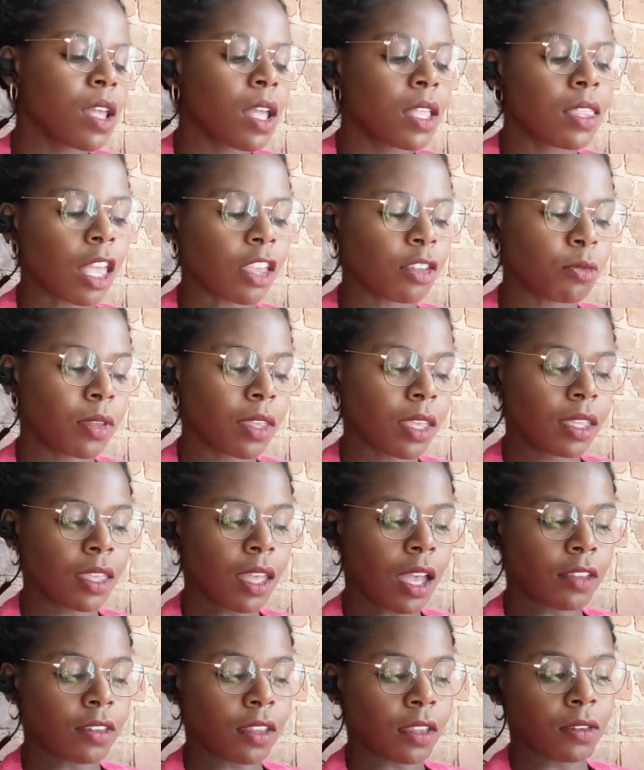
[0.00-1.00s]

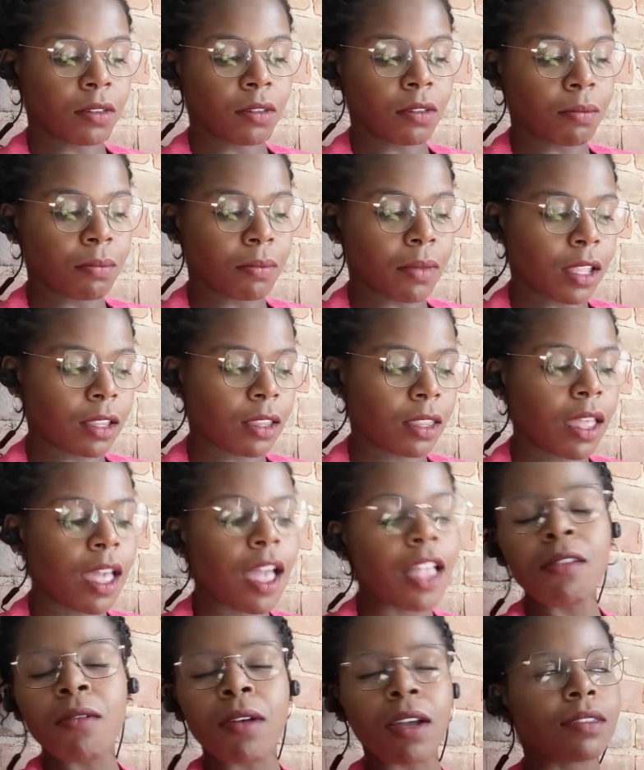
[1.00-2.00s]
Khazad-dûm. But
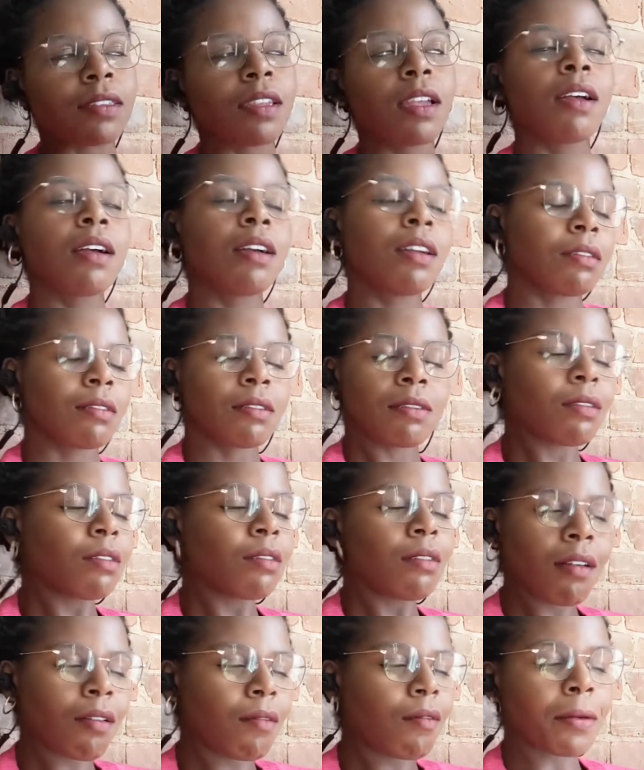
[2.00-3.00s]
anyways,
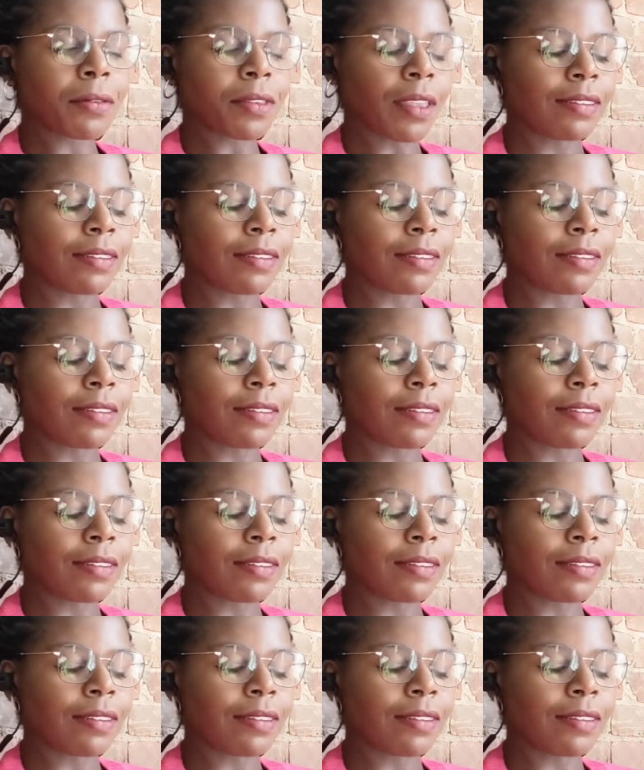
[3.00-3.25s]
what was I